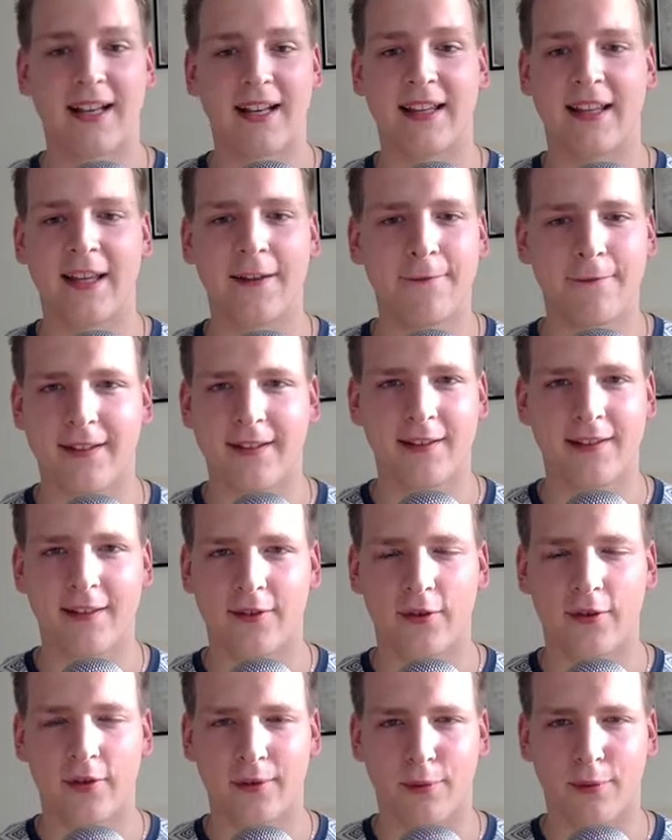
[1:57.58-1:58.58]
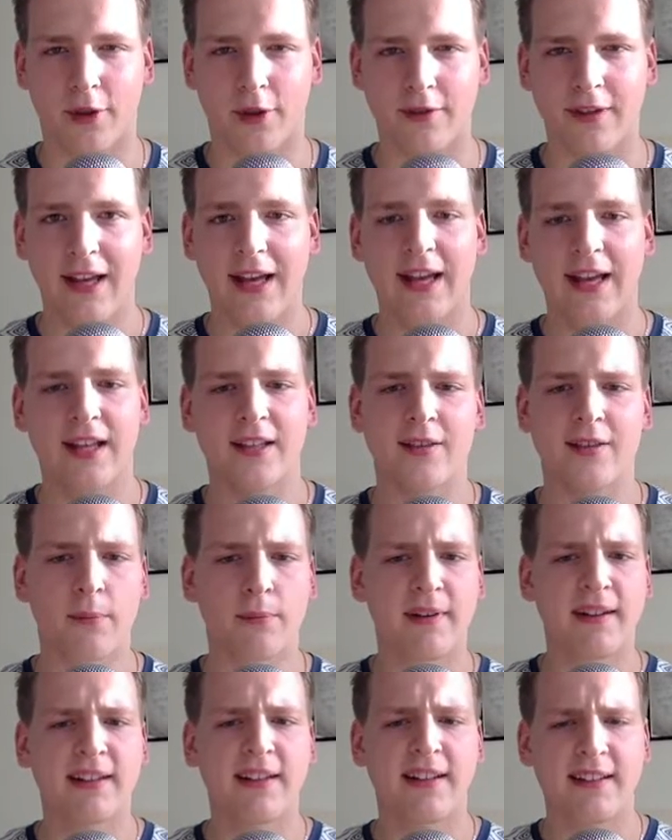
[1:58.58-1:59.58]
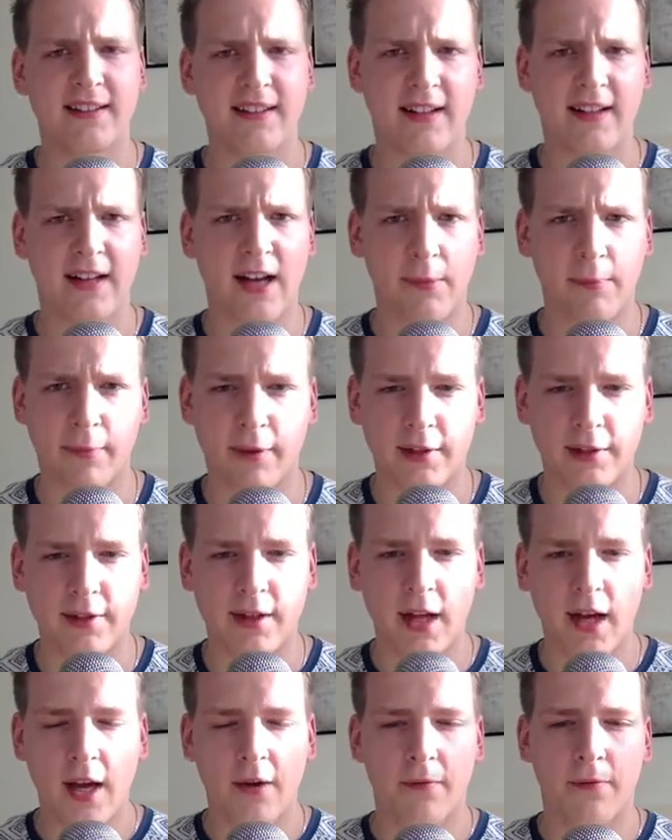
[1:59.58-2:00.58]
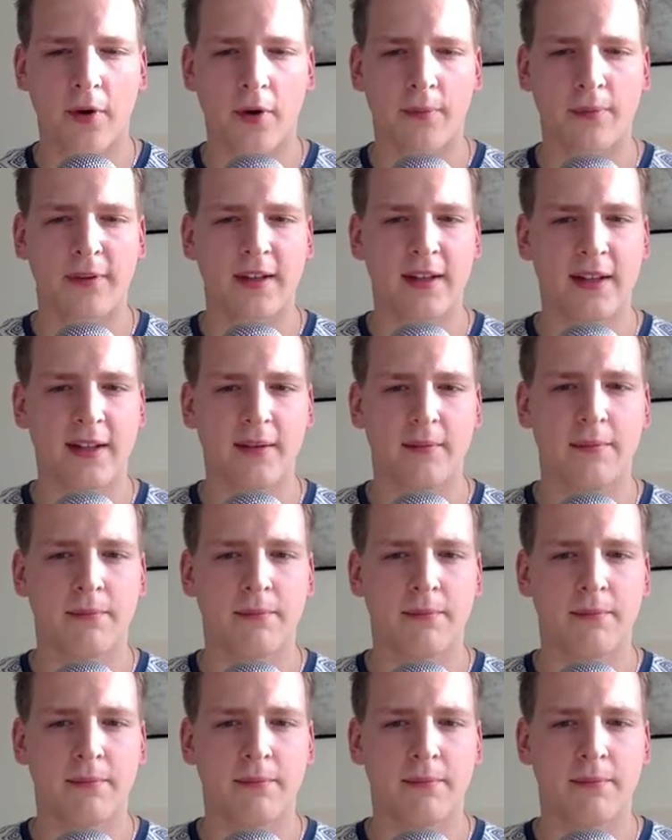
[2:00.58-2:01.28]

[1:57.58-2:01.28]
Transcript: gifted to the world is completely decoupled from the